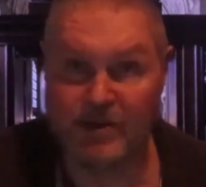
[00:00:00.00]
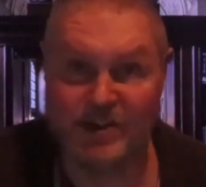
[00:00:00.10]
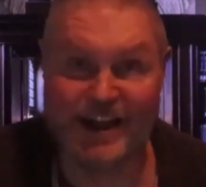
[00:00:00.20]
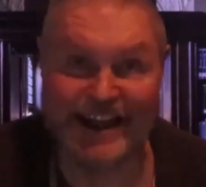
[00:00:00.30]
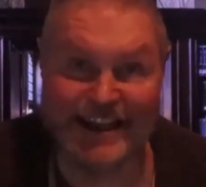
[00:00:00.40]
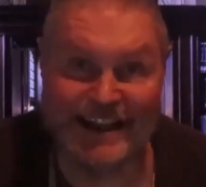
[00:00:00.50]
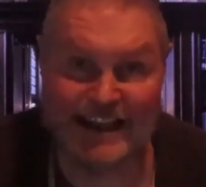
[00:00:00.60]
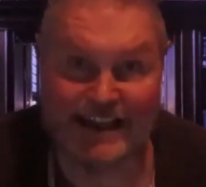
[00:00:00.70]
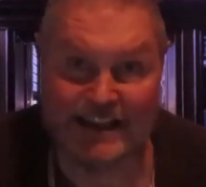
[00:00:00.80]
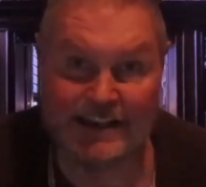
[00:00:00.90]
But
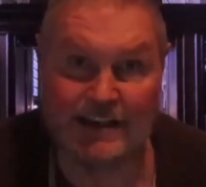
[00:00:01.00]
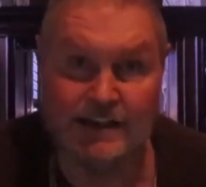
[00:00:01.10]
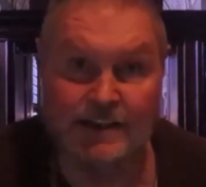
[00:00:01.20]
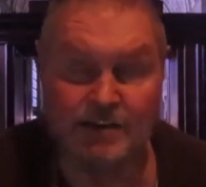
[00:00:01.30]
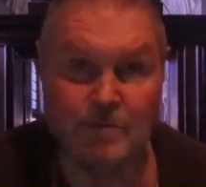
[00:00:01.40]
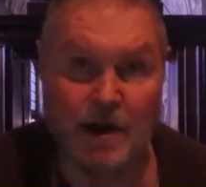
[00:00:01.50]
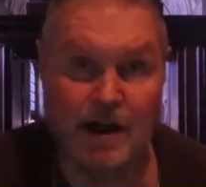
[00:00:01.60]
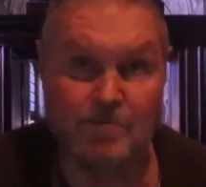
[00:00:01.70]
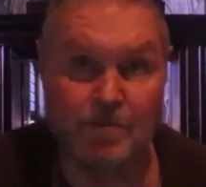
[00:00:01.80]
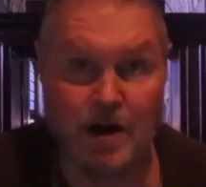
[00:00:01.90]
retaining it
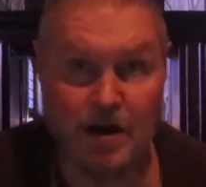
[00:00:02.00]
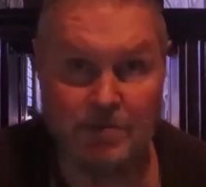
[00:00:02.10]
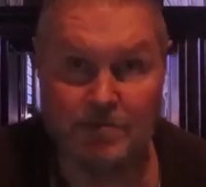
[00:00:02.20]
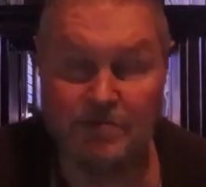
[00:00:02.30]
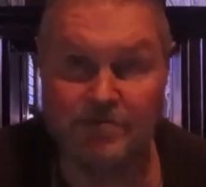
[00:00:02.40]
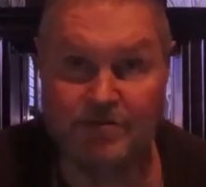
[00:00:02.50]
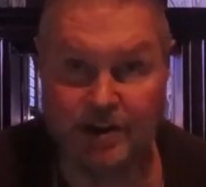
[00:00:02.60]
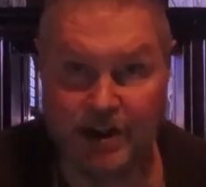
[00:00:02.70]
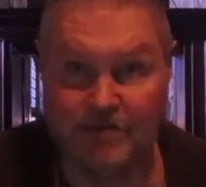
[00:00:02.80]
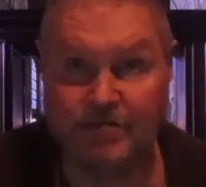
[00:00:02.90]
is my problem.
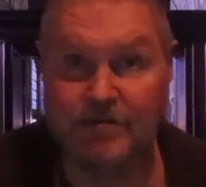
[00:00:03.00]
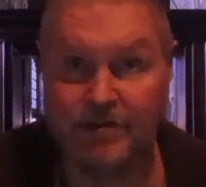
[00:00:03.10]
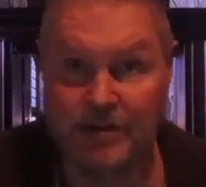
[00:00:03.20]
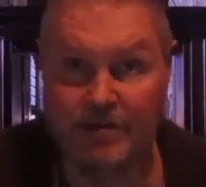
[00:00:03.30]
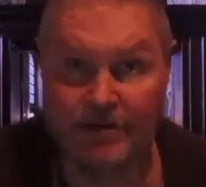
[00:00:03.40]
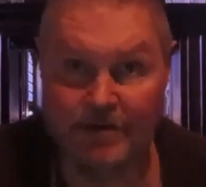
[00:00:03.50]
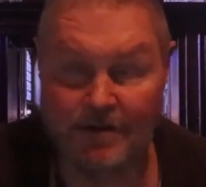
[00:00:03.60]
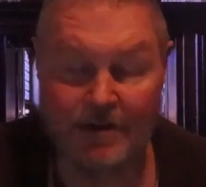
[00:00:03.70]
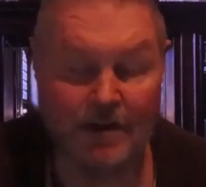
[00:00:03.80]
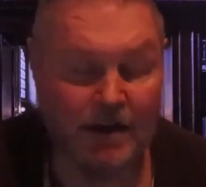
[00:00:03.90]

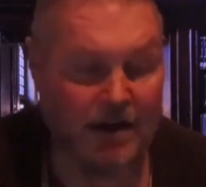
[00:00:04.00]
Forgetfulness.